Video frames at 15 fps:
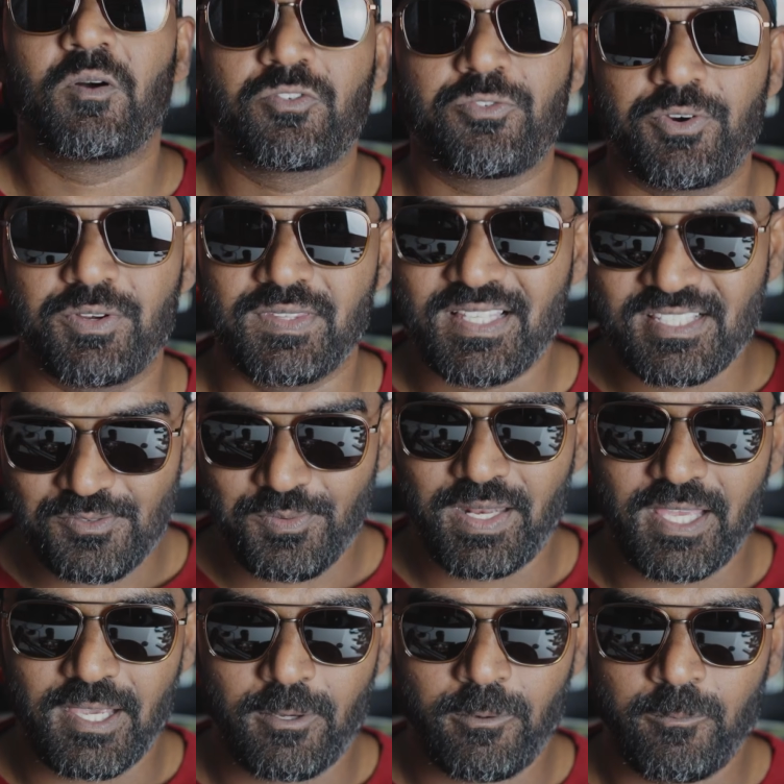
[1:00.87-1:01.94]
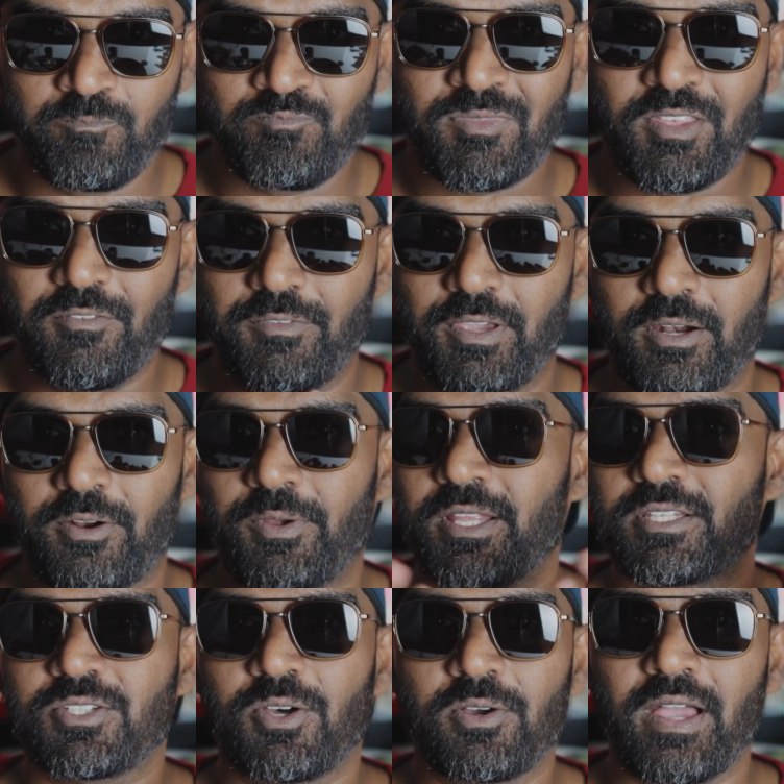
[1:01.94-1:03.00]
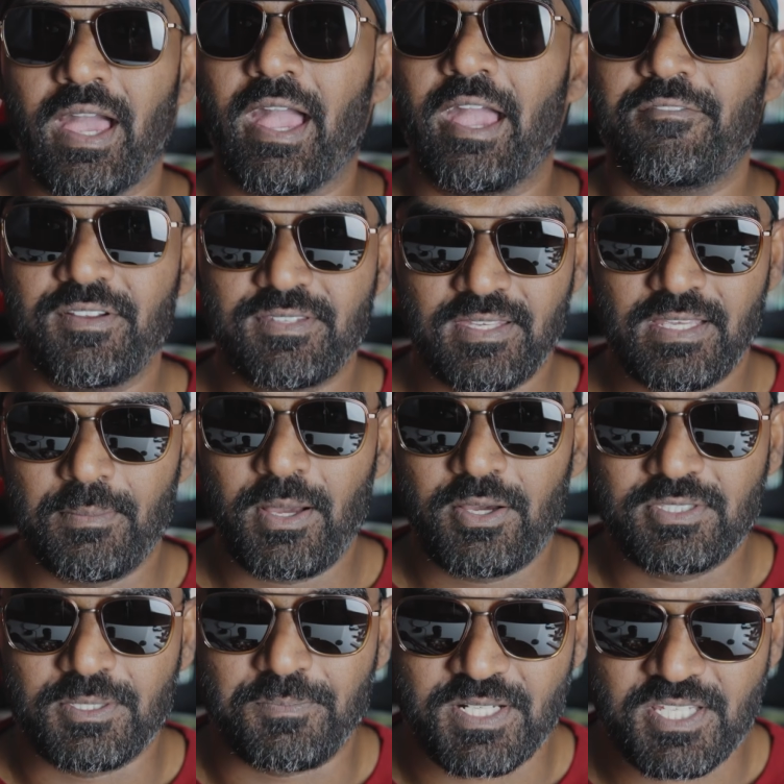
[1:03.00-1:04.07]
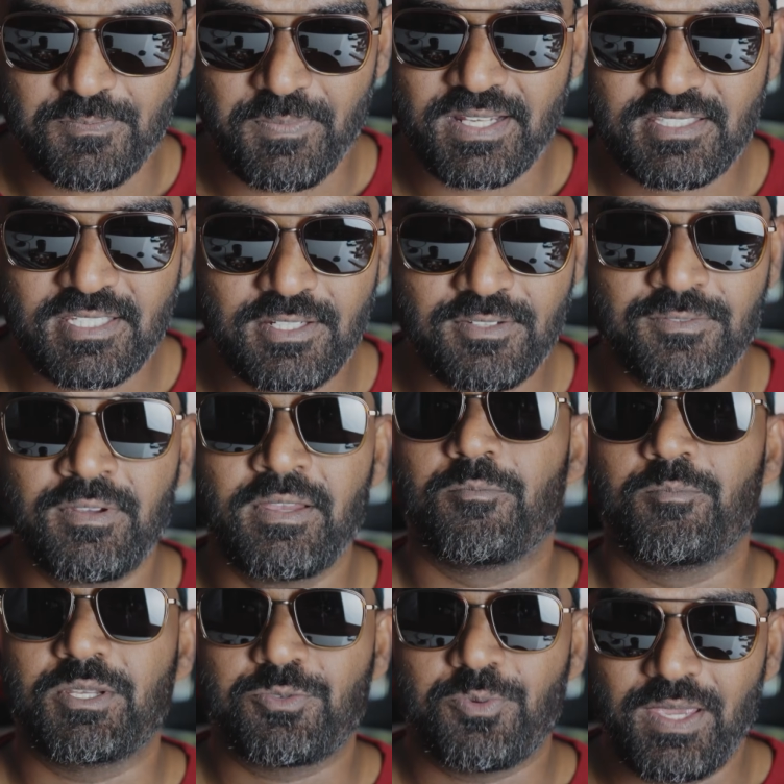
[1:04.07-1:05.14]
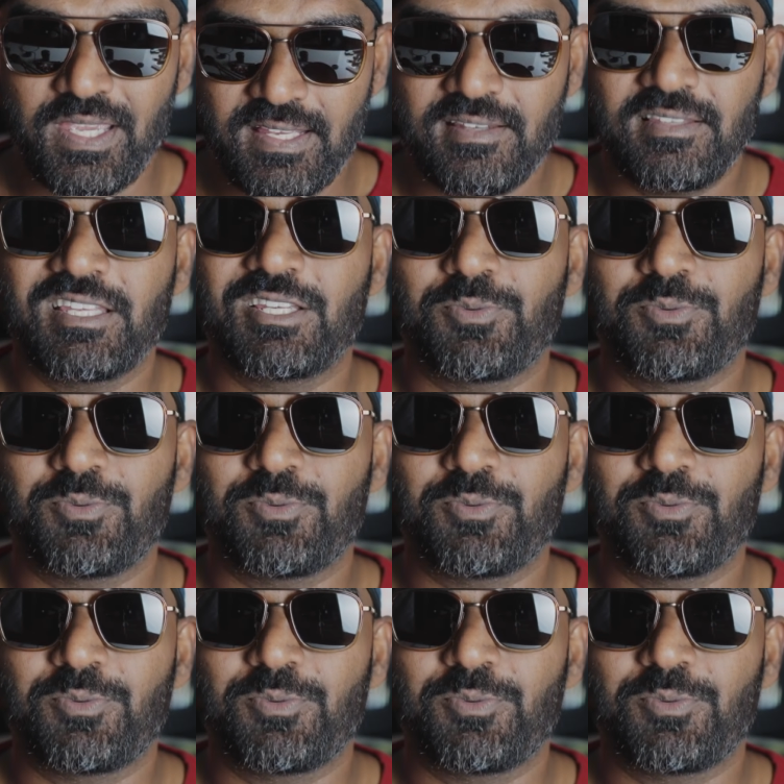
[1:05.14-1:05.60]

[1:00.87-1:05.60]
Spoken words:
But for this video, we are going to talk everything about the perspective between the